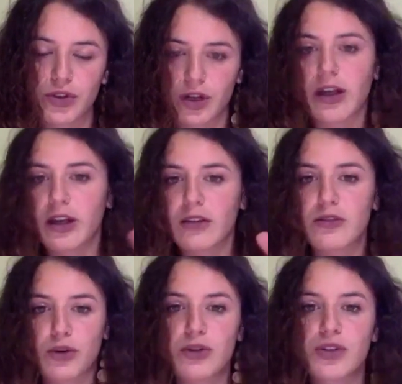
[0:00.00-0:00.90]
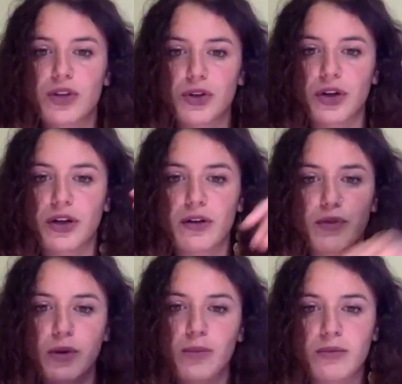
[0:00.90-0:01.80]
Like it's considered
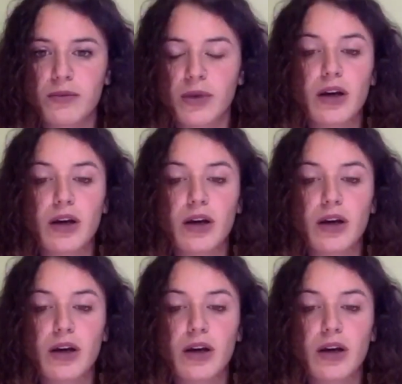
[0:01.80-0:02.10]
from